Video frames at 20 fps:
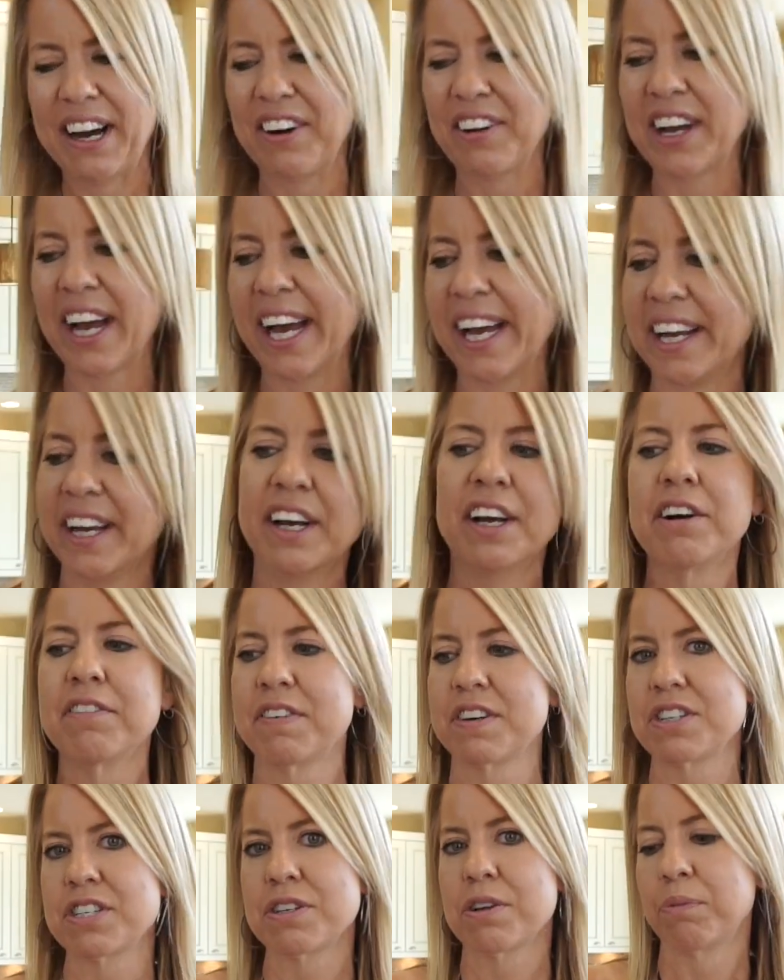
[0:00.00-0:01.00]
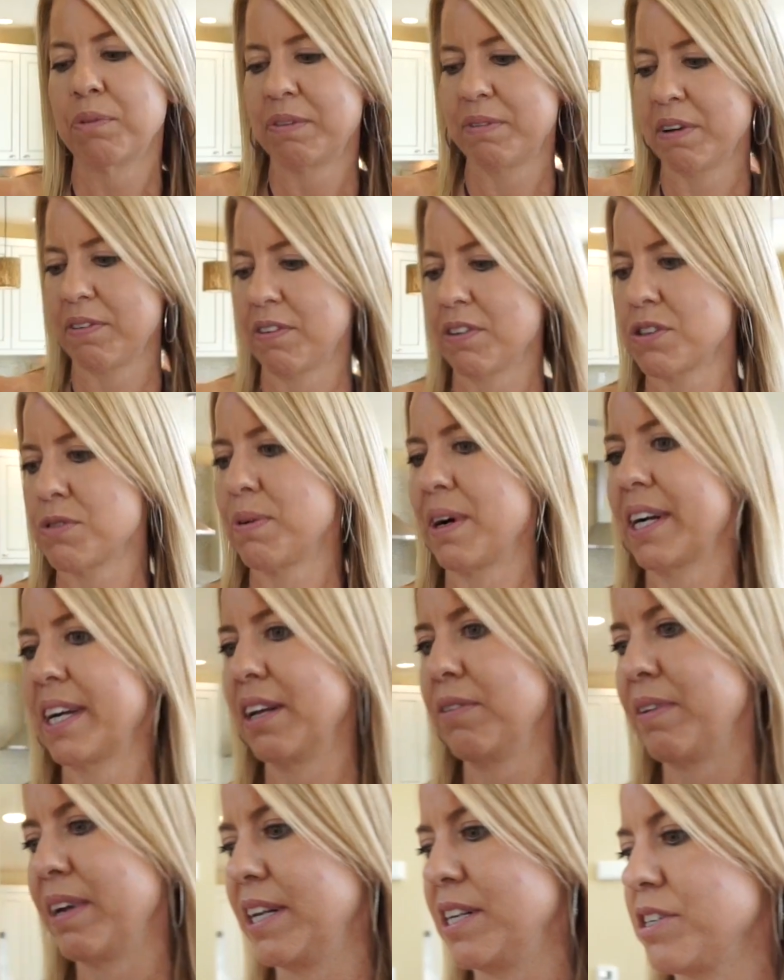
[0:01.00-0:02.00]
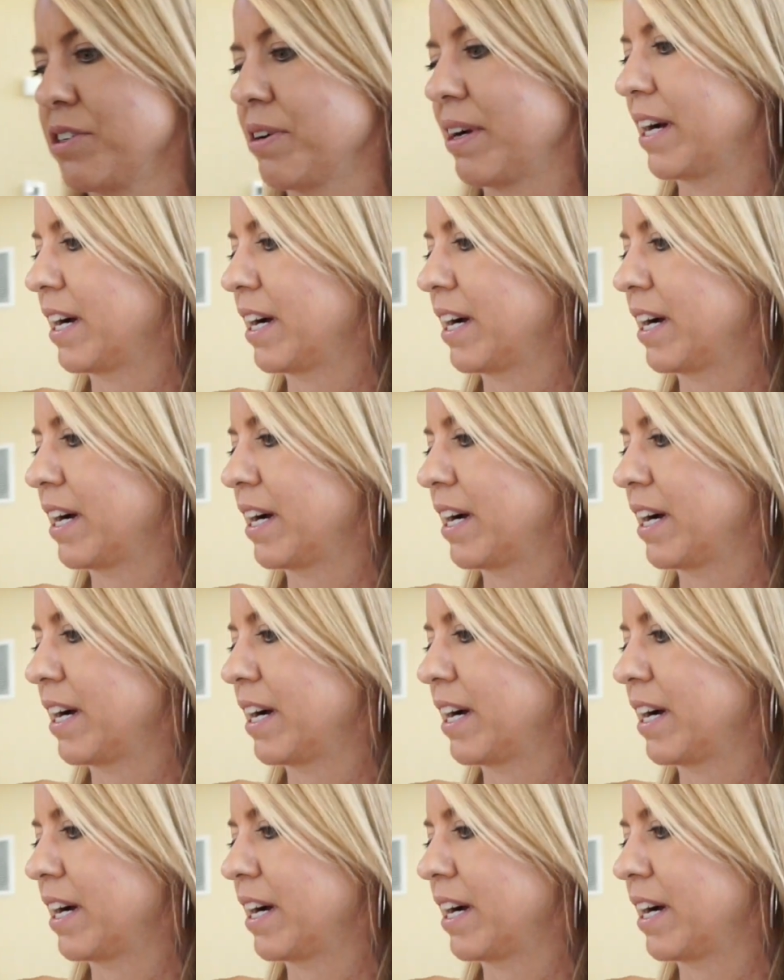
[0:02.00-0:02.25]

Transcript: Okay, when we first walk in, we do